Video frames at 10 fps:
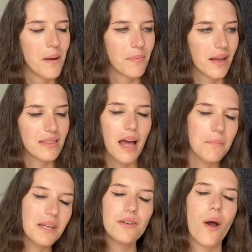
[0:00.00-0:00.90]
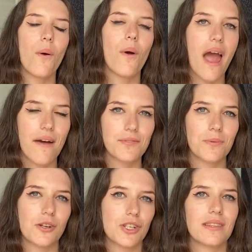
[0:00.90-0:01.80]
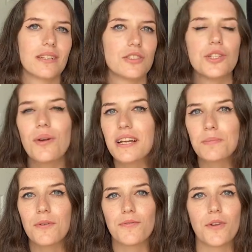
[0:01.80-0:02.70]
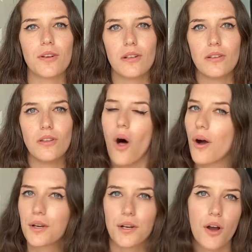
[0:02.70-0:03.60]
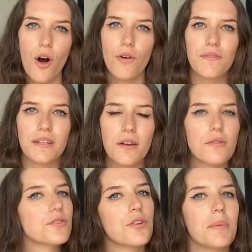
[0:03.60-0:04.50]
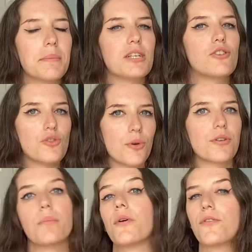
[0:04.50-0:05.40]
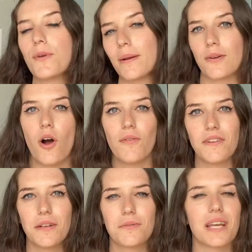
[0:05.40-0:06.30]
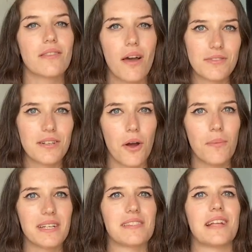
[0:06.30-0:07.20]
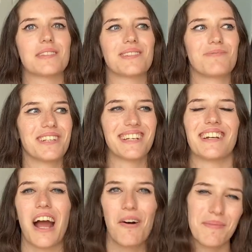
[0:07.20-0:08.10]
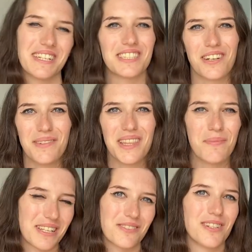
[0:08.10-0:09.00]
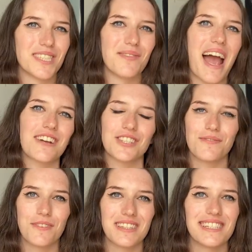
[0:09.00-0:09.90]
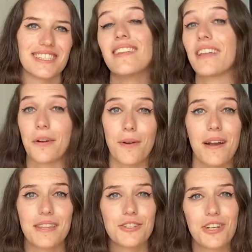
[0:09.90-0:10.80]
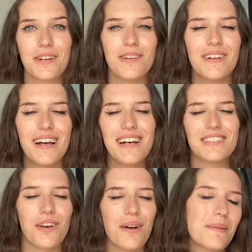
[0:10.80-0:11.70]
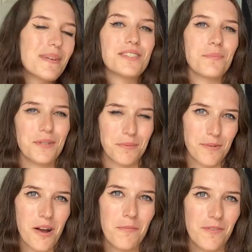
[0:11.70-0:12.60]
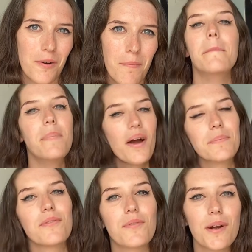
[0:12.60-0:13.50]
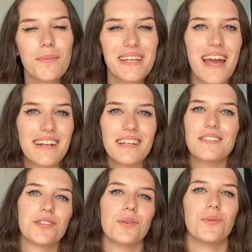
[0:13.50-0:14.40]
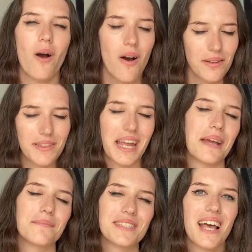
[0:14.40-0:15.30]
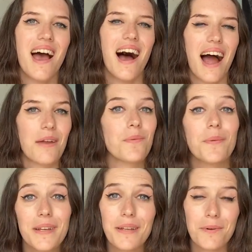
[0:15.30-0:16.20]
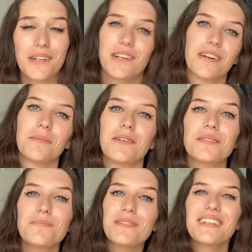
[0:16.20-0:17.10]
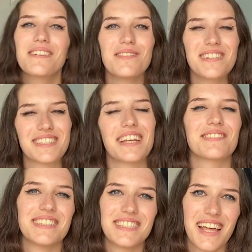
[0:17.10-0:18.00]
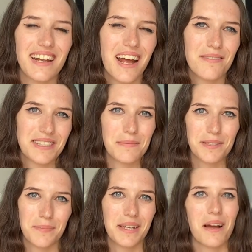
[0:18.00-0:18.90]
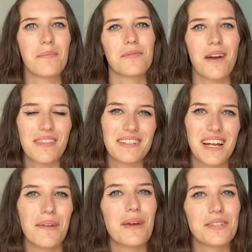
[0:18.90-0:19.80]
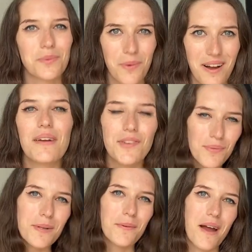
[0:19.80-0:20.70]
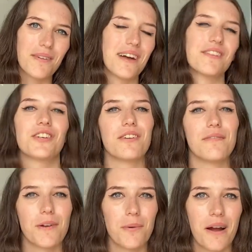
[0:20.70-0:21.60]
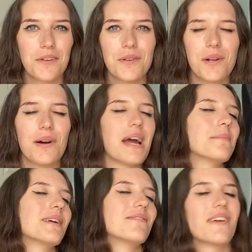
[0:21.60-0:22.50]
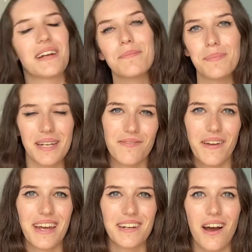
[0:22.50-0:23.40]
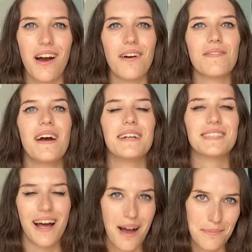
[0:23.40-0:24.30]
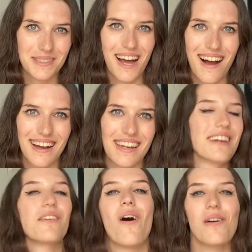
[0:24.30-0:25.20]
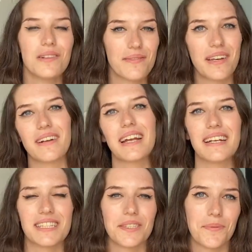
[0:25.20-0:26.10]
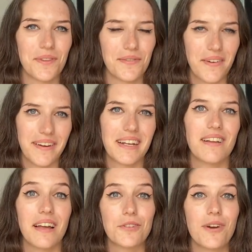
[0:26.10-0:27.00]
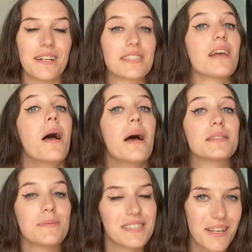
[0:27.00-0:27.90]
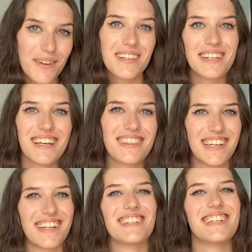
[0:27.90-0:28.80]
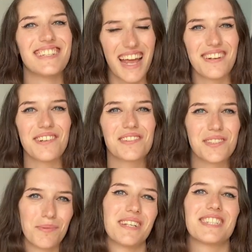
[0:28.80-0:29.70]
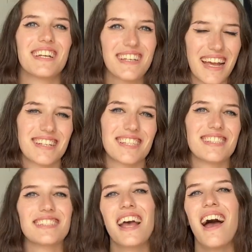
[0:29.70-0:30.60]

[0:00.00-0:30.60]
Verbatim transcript: But let me know after watching this, do you guys prefer longer haul videos or maybe shorter, more frequent haul videos? I'd love to know because that's really gonna help me determine the best course of action for these later on in the channel, so it'd be super duper helpful. But before we get into all of the games, I really wanna talk about some really cool accessories that I was able to pick up throughout that time as well. If you've been around on the channel for a while, you know I am a very big fan of TomToc and all of their cases for their varying electronics, specifically their Nintendo Switch cases.